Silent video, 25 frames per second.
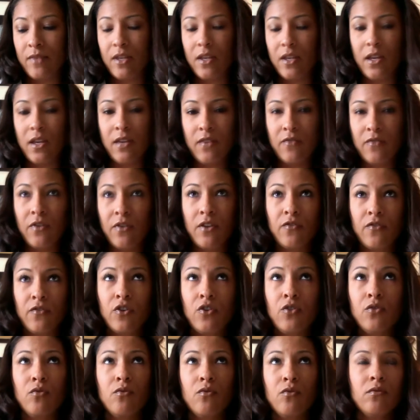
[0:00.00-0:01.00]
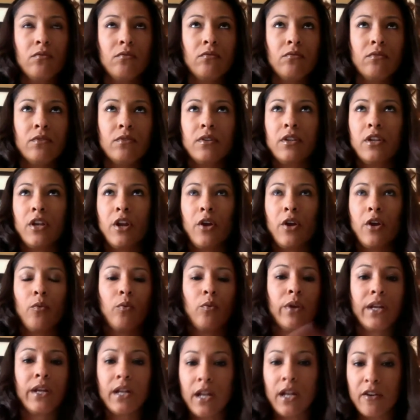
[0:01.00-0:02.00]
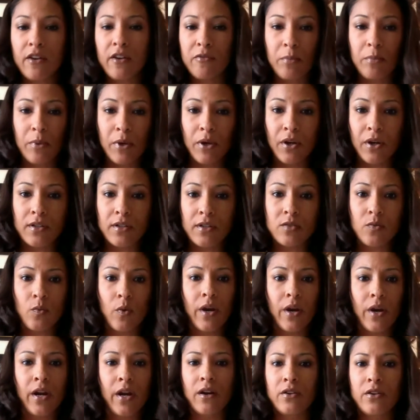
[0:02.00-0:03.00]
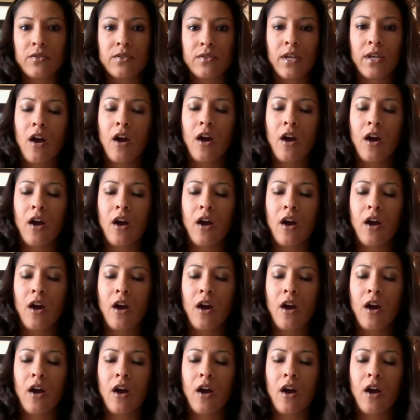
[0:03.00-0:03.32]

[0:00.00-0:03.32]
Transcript: If you read enough books where you say,